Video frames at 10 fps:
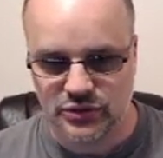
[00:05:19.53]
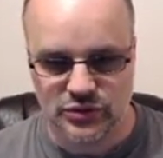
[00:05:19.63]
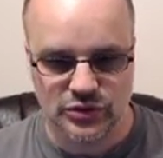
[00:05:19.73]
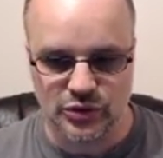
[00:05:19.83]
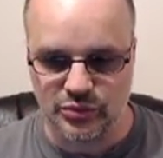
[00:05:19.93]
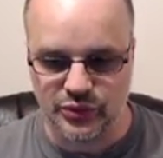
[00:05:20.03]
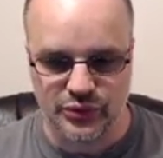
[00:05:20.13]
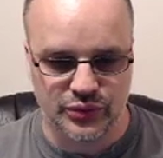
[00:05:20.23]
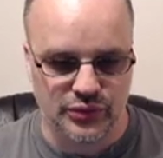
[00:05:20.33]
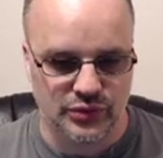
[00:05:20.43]
Doop.
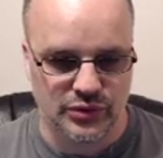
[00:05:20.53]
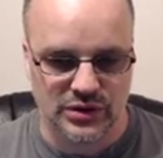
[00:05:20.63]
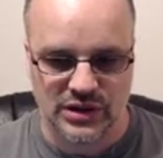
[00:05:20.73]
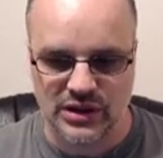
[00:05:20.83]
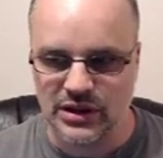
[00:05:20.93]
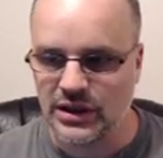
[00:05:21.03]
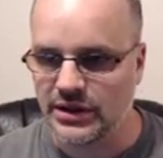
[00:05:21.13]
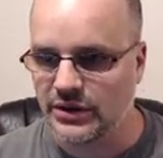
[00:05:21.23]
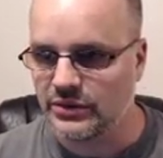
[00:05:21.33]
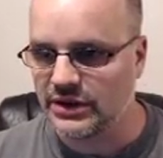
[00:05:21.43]
Uh,
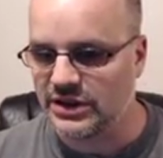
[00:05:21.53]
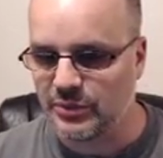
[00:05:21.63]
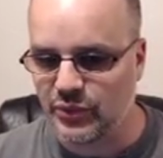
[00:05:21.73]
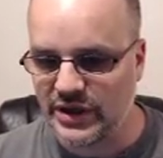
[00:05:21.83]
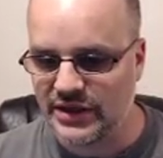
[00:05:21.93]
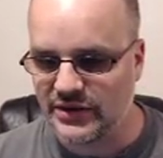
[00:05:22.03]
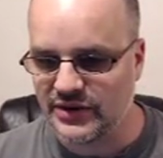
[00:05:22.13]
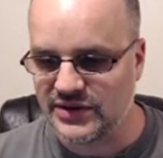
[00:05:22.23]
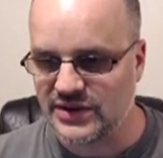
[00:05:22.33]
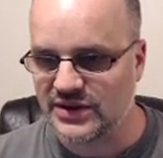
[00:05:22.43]
no, I need to break
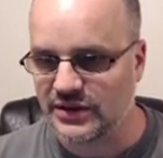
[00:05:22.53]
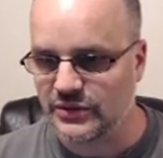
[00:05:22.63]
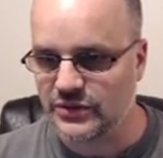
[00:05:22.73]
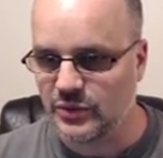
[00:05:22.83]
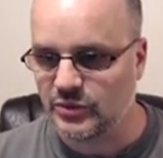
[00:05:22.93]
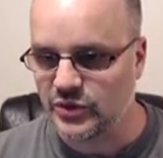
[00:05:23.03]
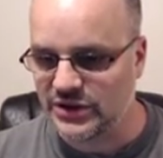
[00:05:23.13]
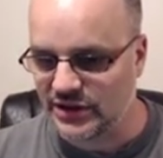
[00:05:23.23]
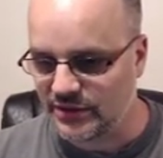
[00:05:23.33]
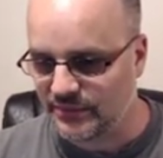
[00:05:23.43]
these signals one more
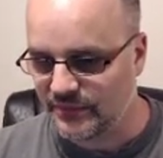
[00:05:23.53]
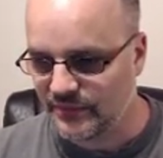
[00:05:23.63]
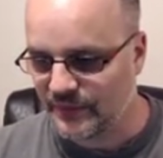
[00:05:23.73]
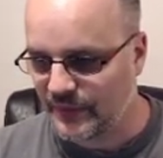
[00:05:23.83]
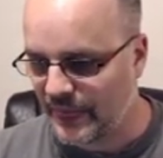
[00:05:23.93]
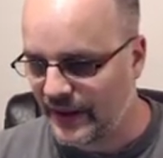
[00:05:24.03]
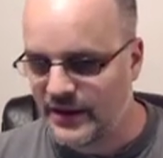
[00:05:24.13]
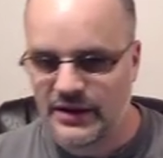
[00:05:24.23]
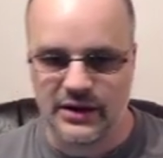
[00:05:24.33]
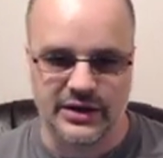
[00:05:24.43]
time.
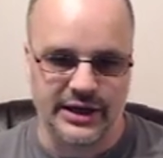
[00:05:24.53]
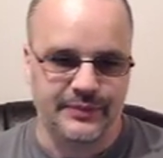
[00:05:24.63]
Okay,